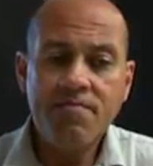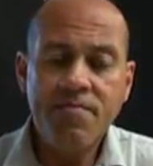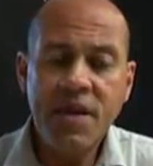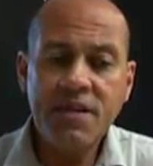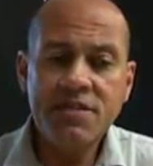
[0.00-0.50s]

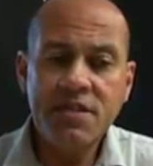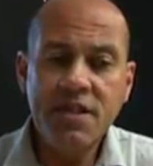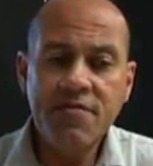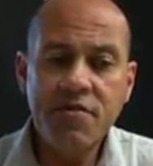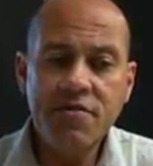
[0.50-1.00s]
being
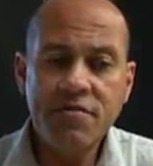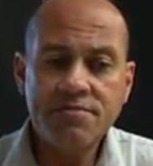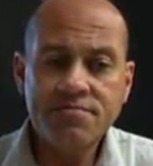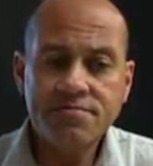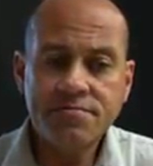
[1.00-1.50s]
delivered
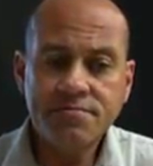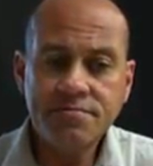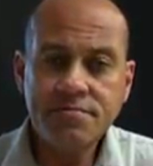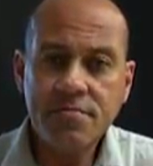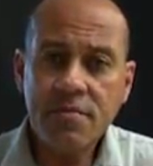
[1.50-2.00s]

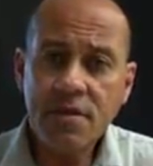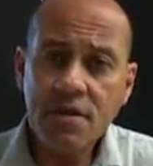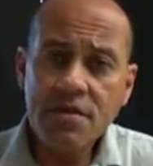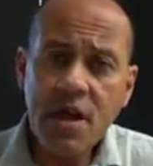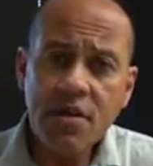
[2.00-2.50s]

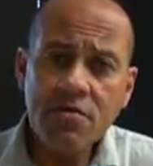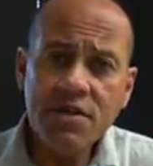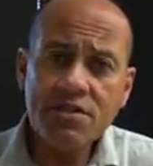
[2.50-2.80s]
not only